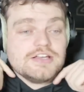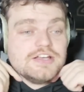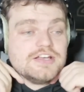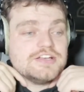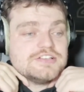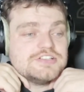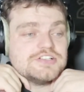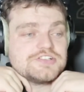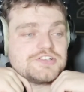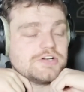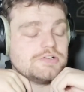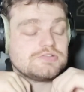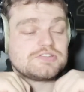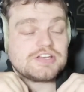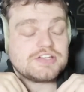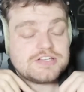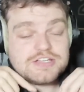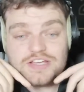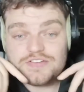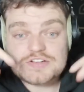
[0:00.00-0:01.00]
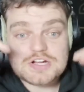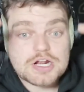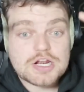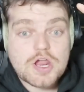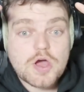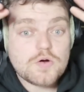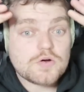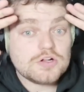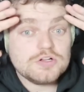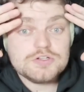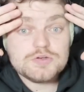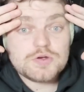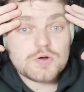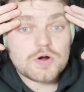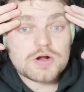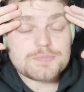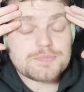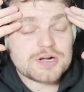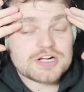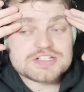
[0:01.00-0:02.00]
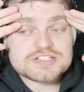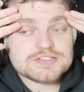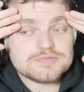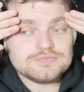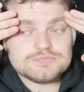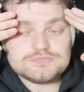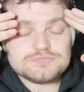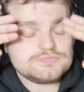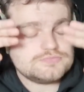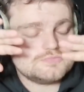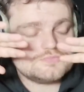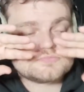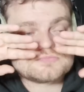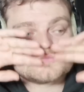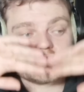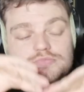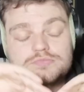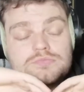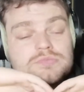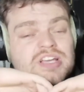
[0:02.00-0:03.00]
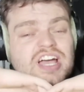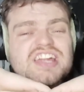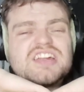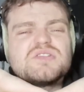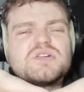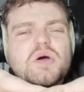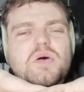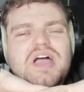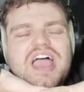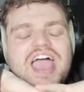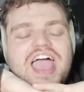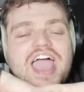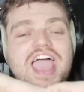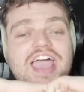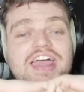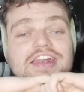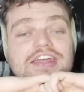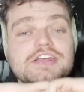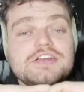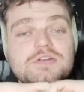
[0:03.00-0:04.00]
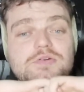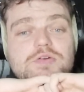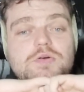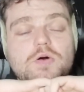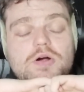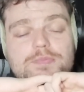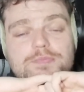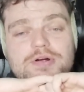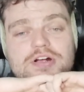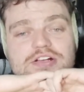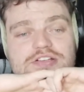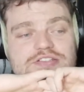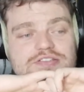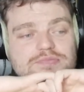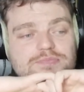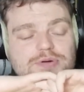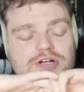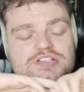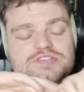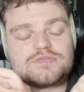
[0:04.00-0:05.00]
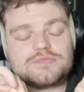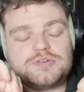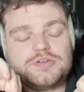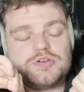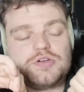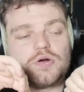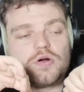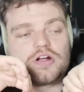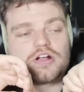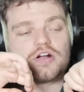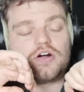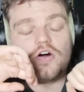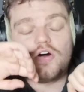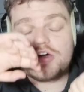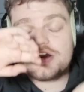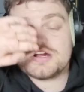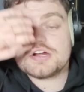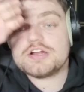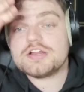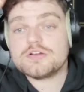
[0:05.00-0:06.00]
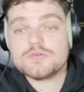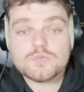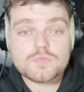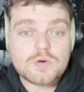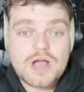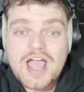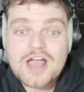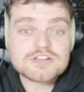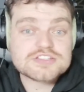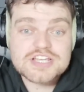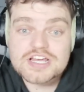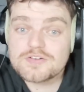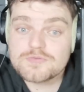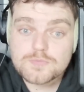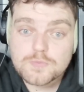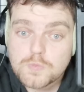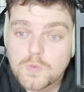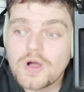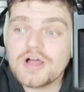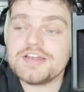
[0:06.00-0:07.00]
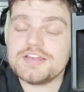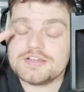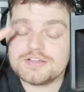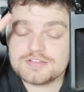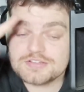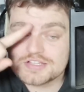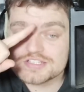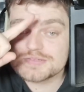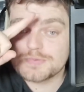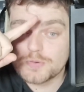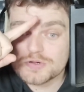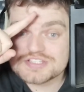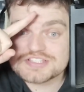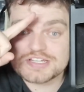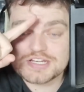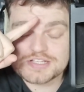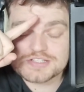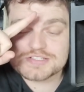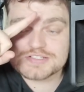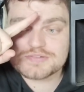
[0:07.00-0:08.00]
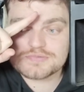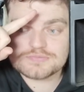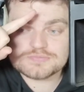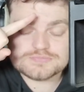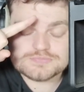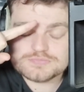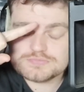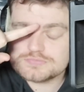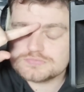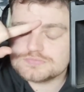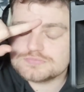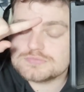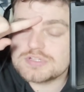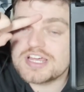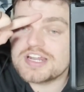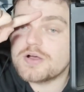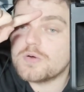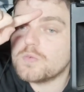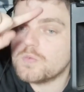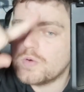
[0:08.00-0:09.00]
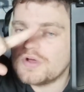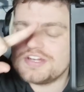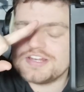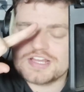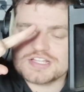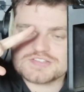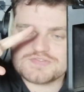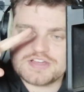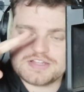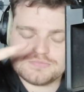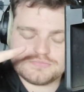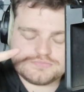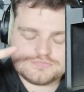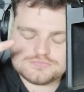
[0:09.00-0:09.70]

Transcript: It's the truth. If you're a local New York person, I don't know any New York person from New York other than outside of one that supports the Nets. I know one Nets fan.